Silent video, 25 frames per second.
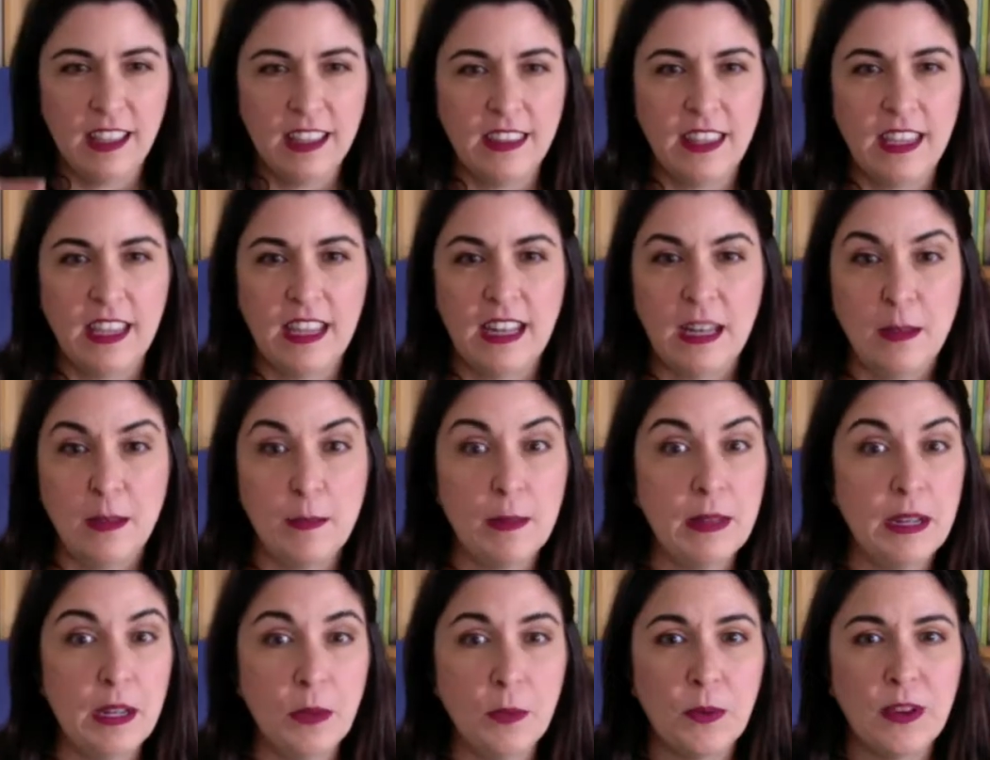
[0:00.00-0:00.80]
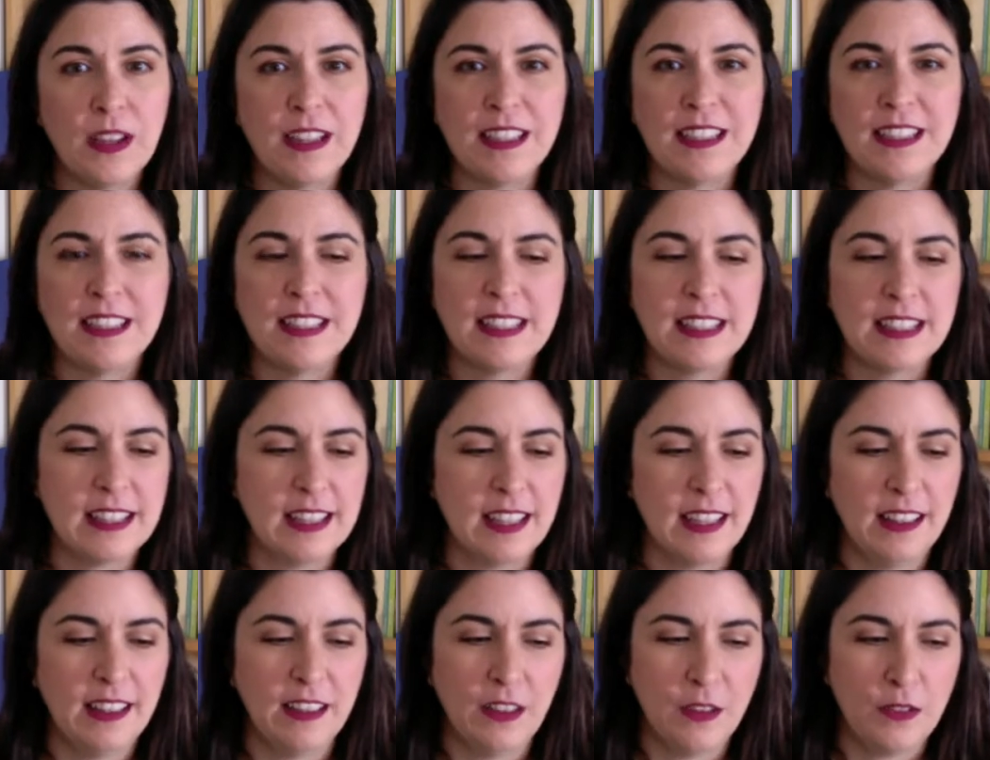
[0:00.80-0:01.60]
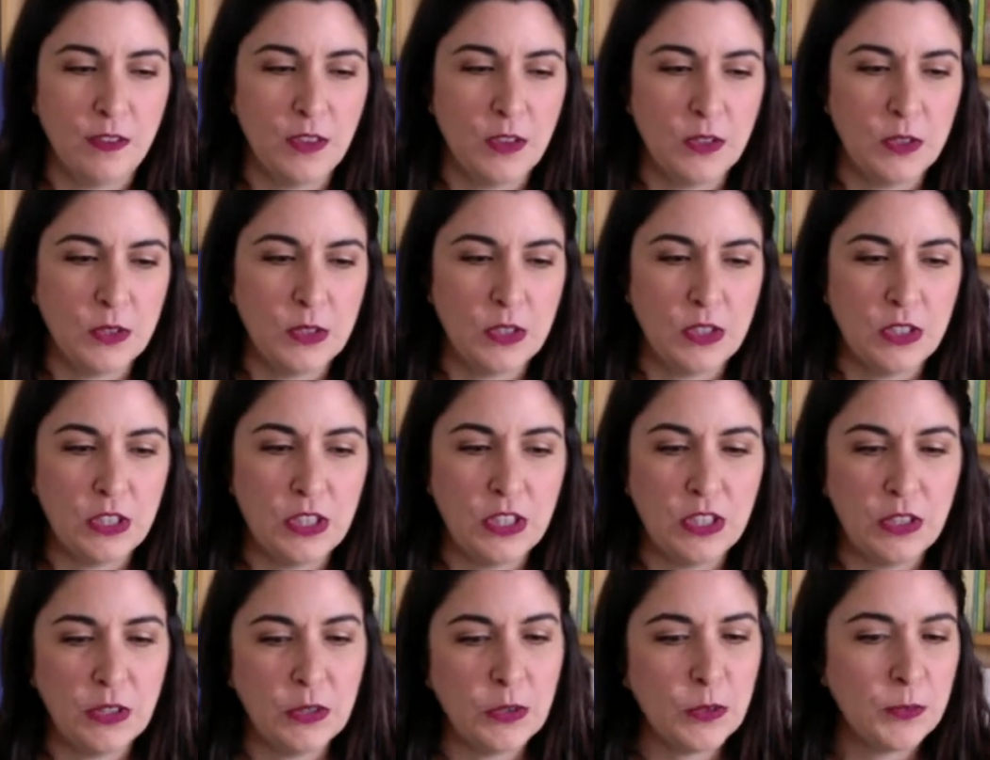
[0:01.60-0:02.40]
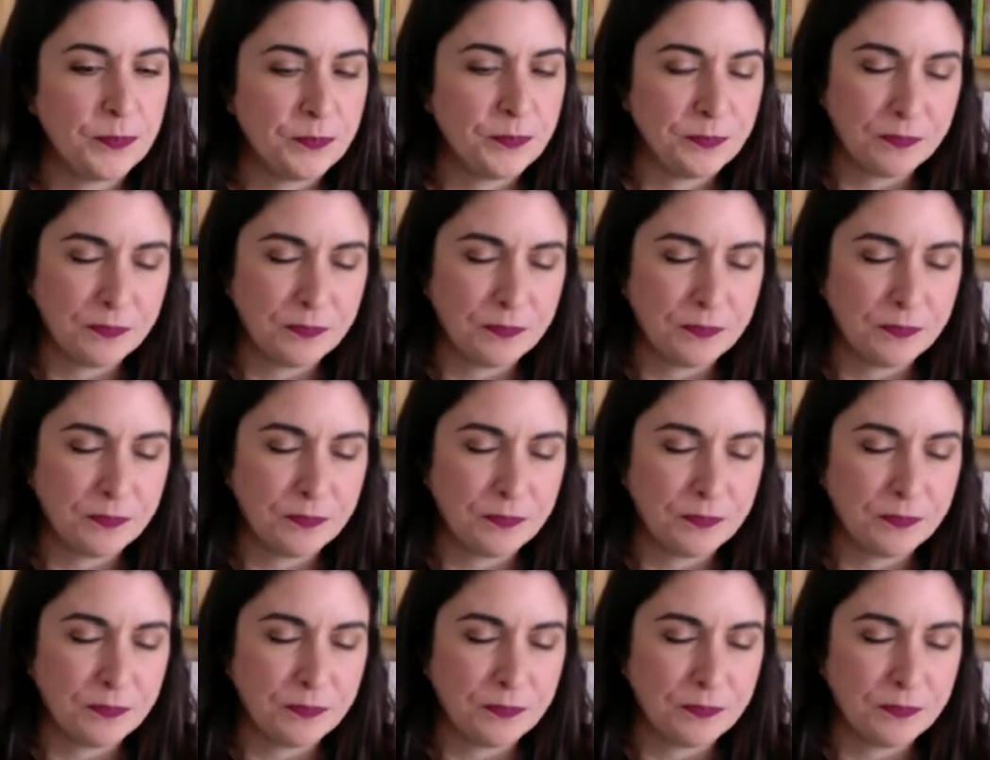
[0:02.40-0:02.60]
itty bitty ones. I love those too.